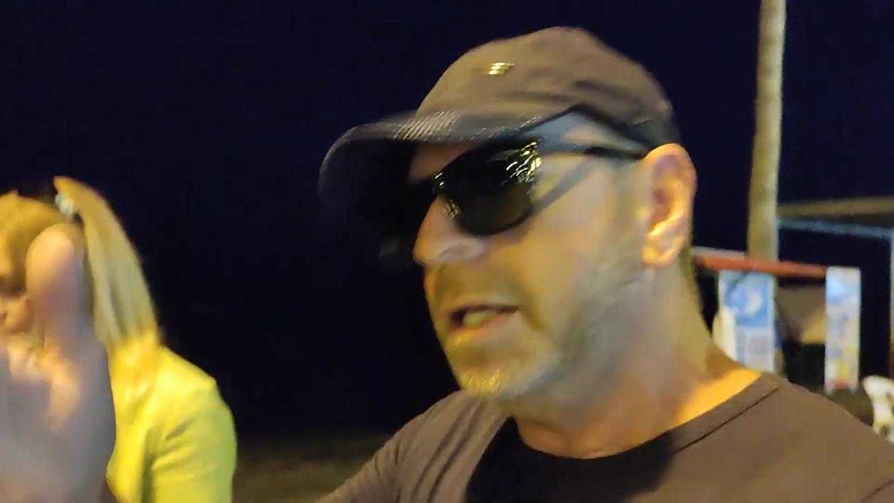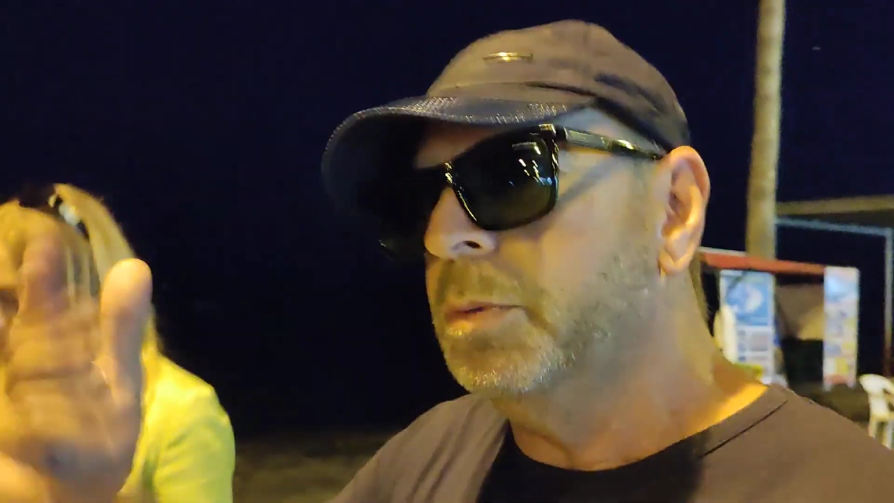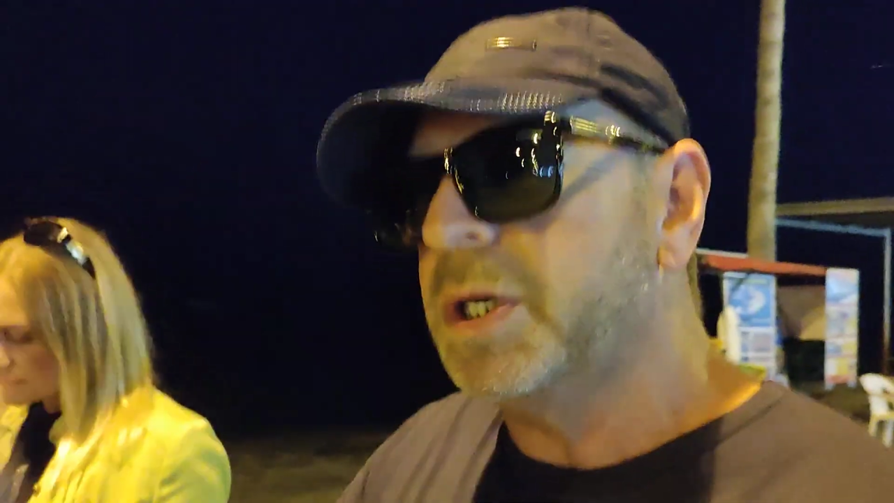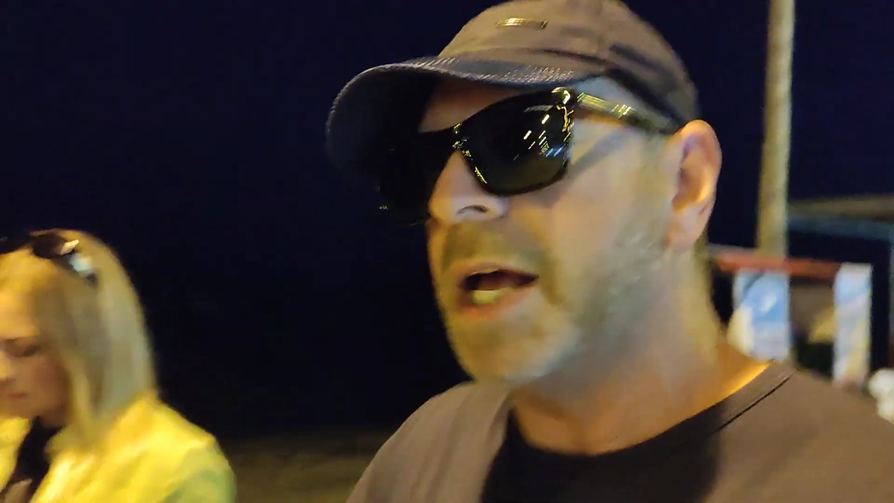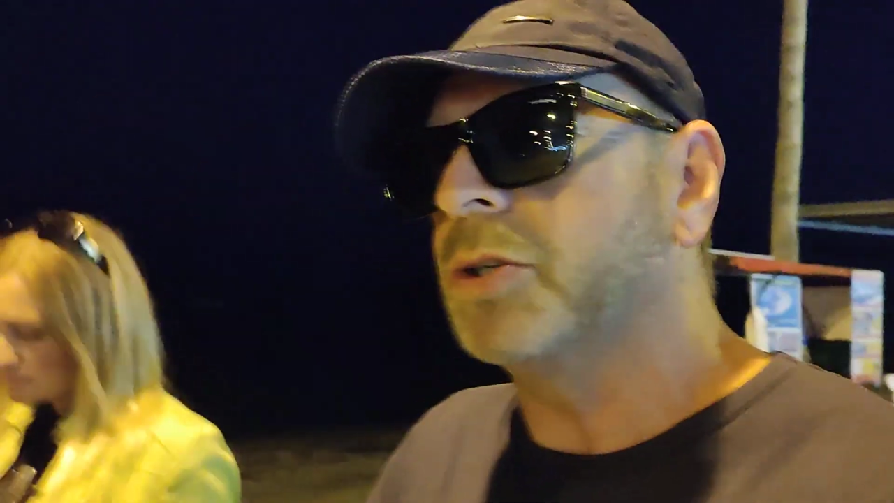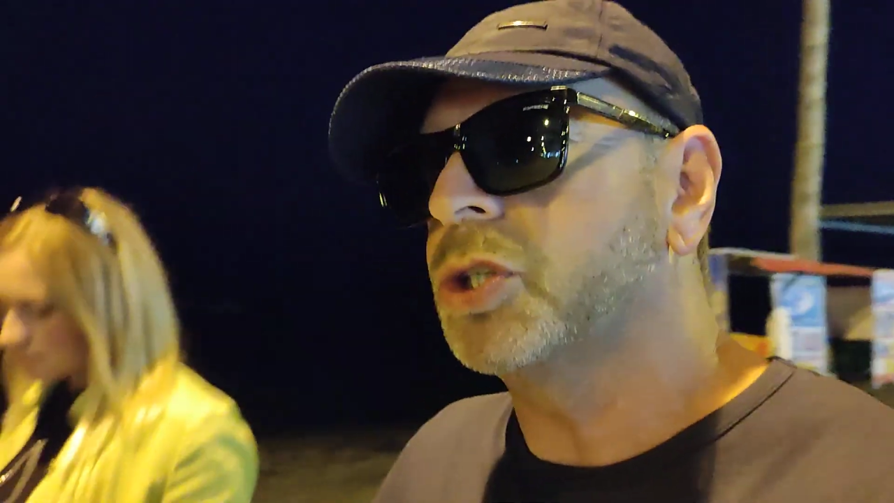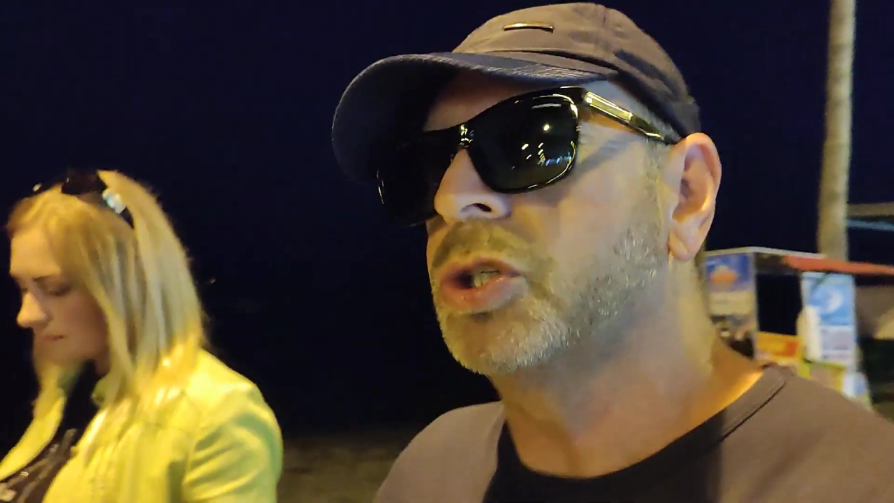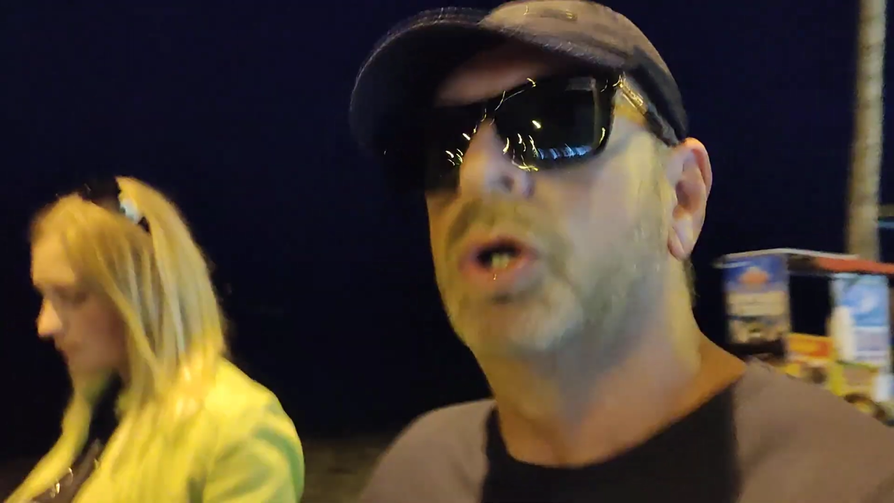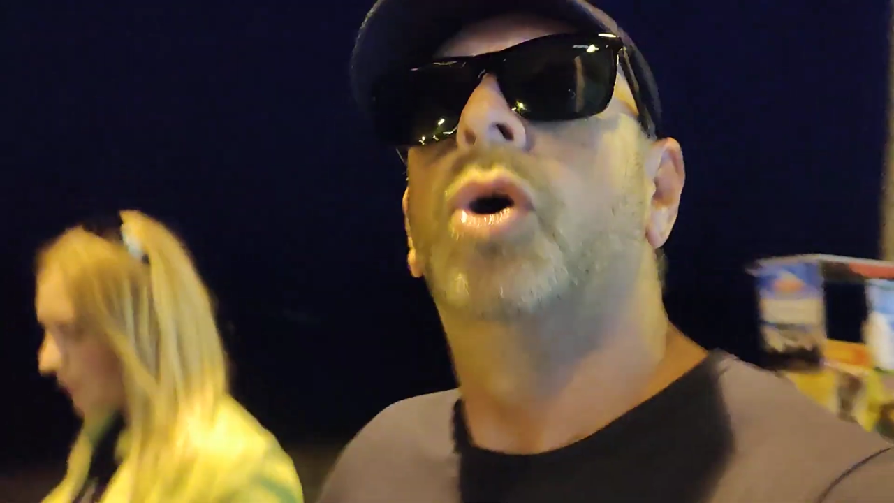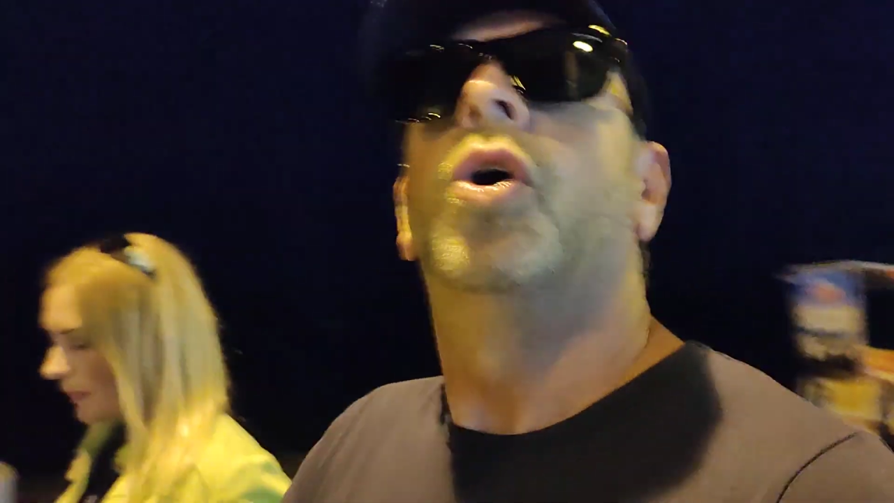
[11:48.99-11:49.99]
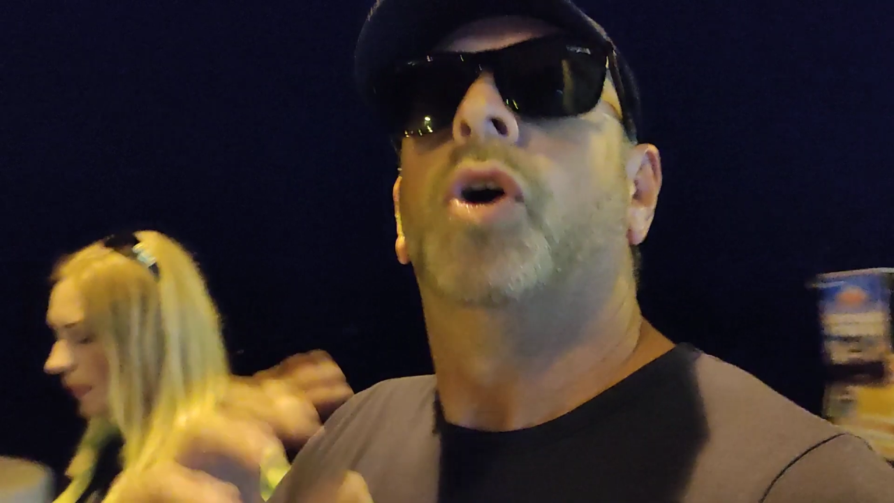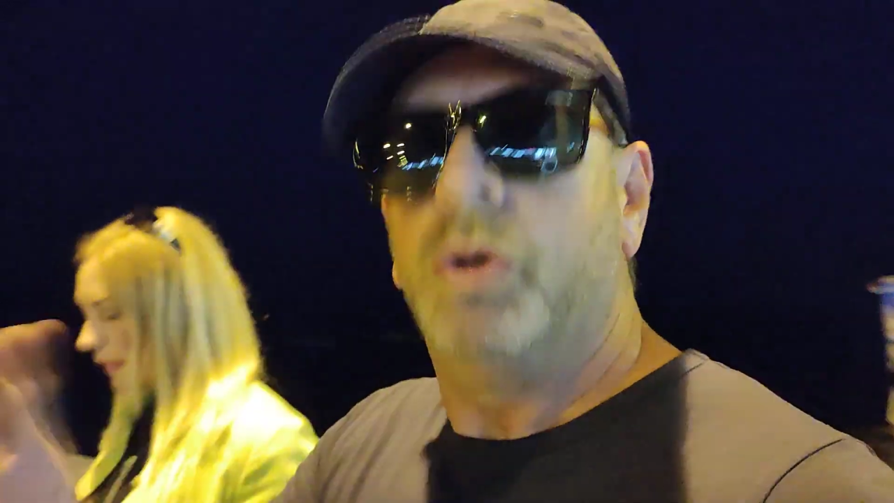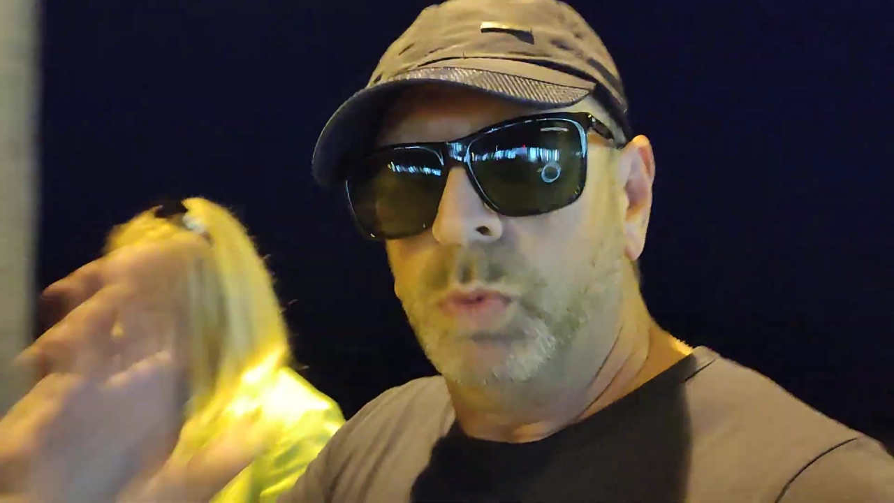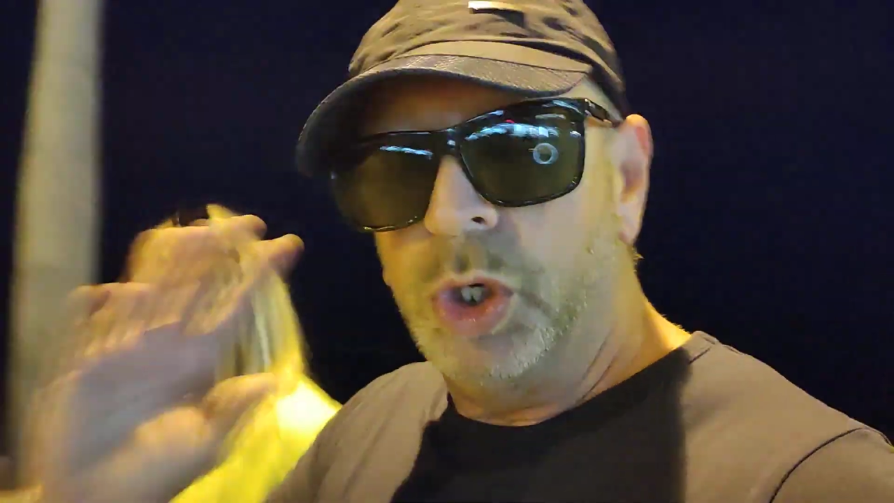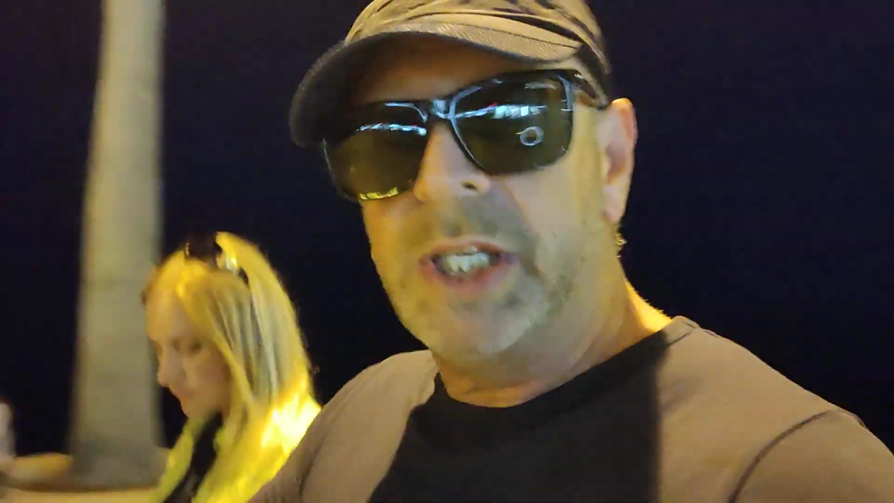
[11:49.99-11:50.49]
anyone else
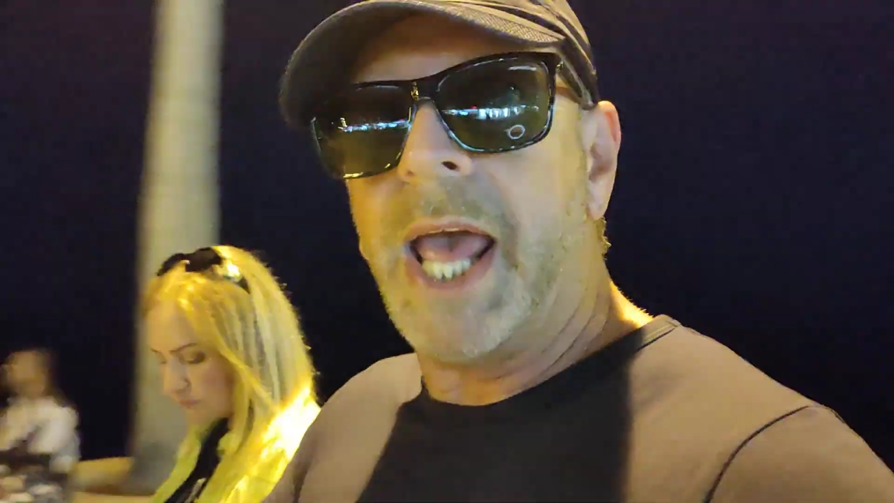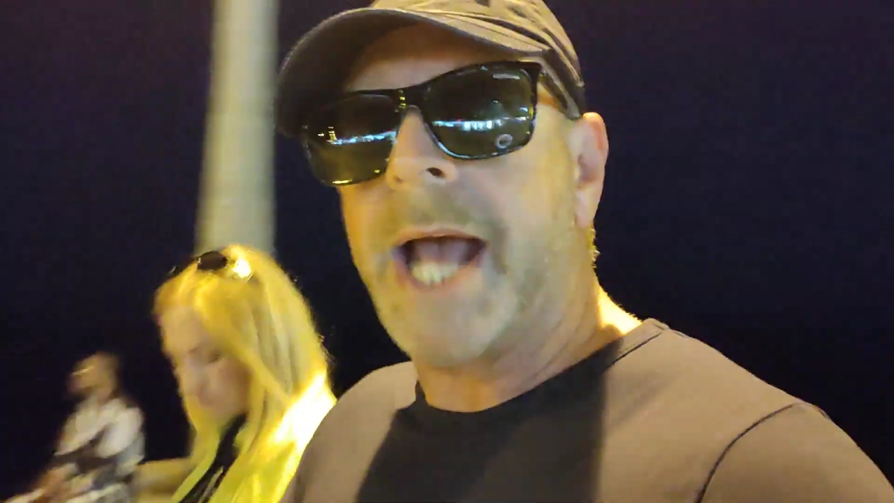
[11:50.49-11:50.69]
would